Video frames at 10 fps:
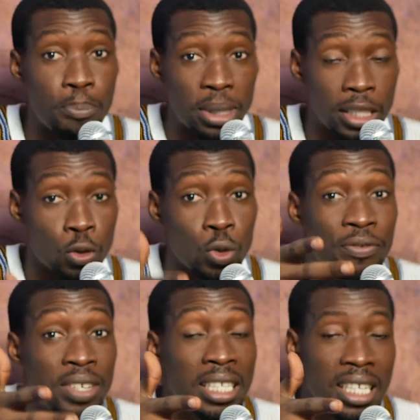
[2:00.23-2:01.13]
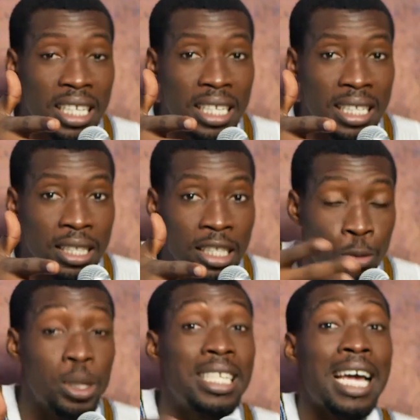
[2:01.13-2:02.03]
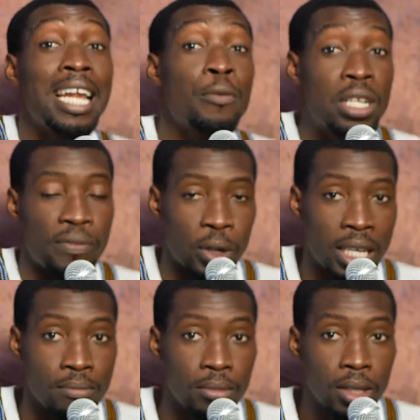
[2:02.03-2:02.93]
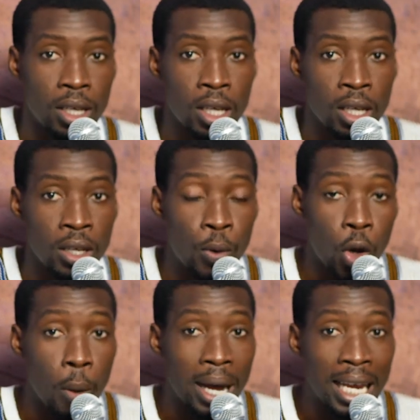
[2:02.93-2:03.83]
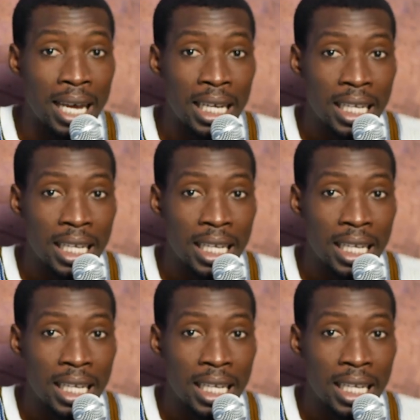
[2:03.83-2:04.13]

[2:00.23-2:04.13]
pity to even speak their language for them. You walk up na